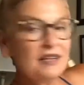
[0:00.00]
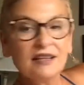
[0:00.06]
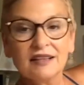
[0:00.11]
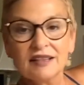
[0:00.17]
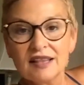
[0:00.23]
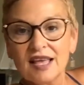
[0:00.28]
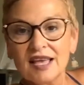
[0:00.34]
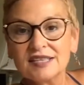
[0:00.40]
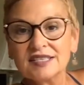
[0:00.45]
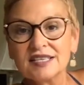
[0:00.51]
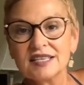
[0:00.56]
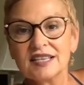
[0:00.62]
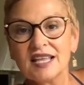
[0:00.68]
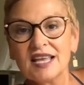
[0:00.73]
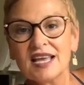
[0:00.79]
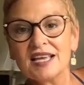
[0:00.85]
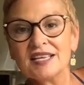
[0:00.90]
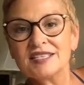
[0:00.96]
less and
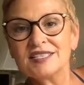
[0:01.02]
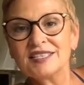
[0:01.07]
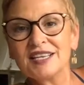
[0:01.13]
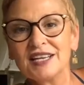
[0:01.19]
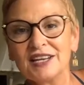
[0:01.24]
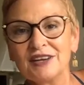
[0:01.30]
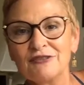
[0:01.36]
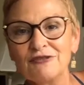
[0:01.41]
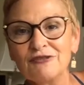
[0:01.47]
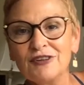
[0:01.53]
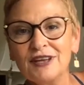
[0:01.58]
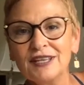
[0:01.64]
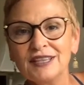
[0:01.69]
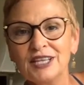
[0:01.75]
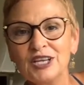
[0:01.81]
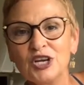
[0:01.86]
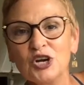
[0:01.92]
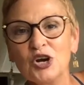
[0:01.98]
less, getting
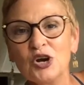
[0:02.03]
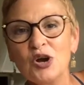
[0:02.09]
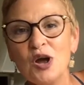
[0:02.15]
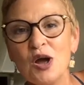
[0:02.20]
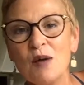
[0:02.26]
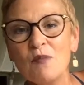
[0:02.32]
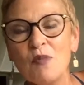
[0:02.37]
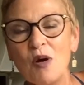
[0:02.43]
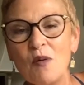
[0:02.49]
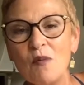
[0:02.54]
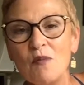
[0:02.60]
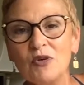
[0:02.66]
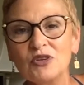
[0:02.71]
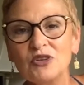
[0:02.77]
friendlier, but